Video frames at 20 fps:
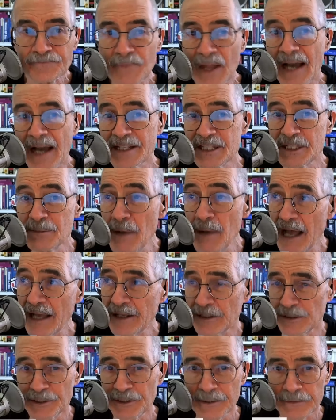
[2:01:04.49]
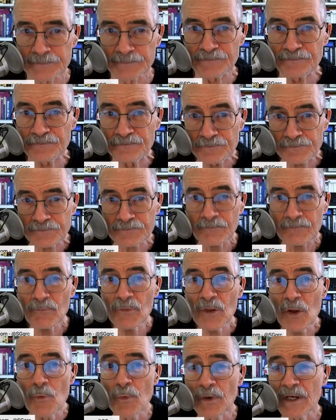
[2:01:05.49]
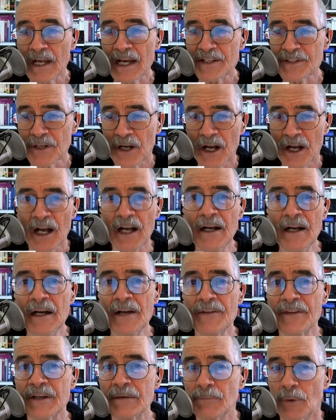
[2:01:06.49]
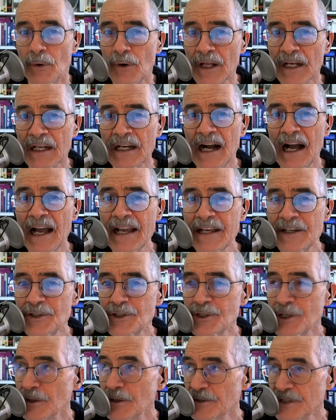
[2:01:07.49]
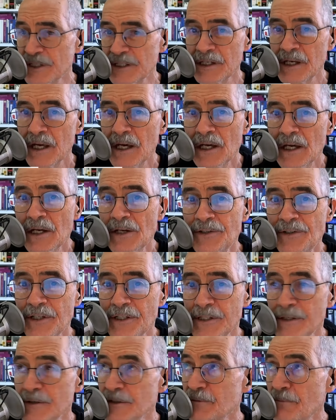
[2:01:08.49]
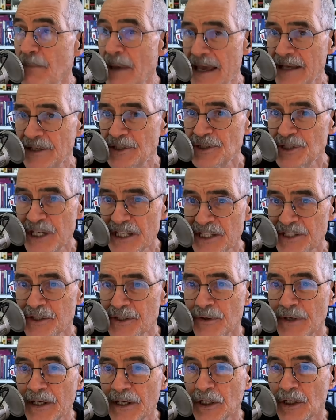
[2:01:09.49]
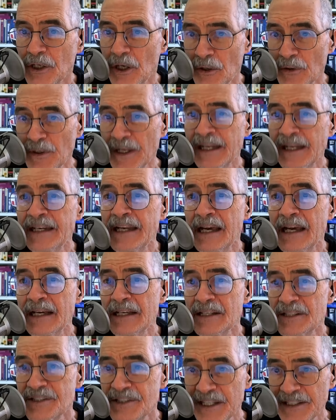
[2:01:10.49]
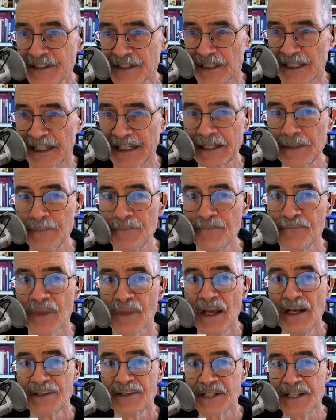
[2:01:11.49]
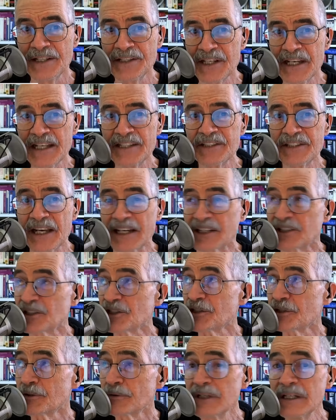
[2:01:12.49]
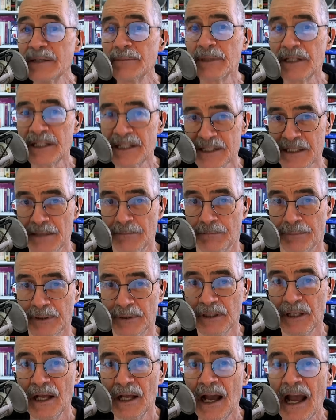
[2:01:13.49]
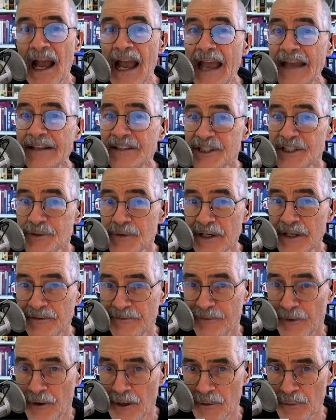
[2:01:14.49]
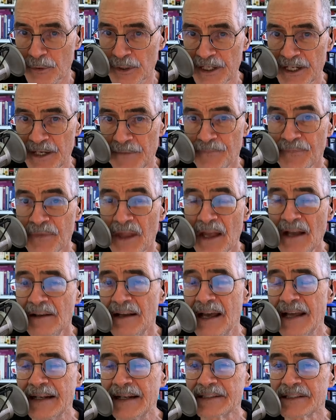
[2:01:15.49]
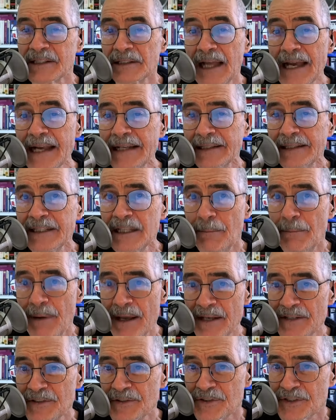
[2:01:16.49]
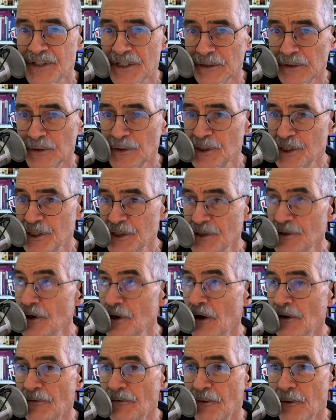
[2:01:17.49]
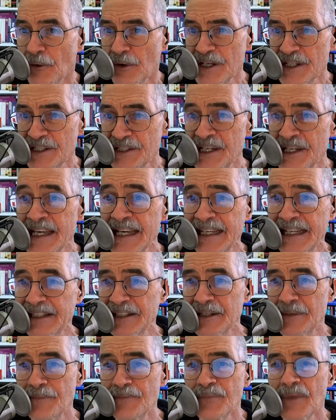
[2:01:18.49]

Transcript: I smiled when I saw that Mordecai had chosen to use Manchester encoded signaling, since it's extremely simple and straightforward, and it's likely the best solution for his need.